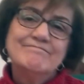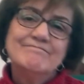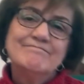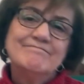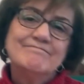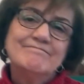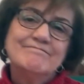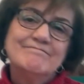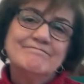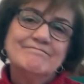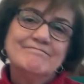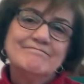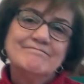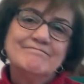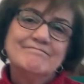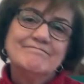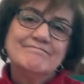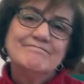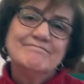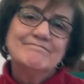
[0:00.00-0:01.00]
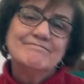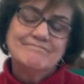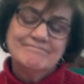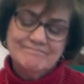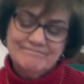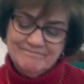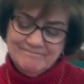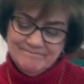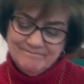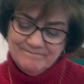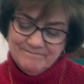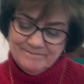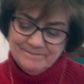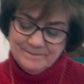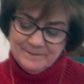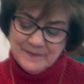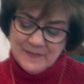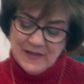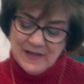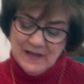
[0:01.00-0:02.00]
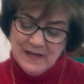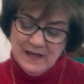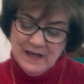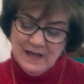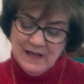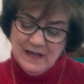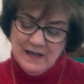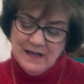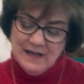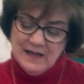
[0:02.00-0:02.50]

(silence)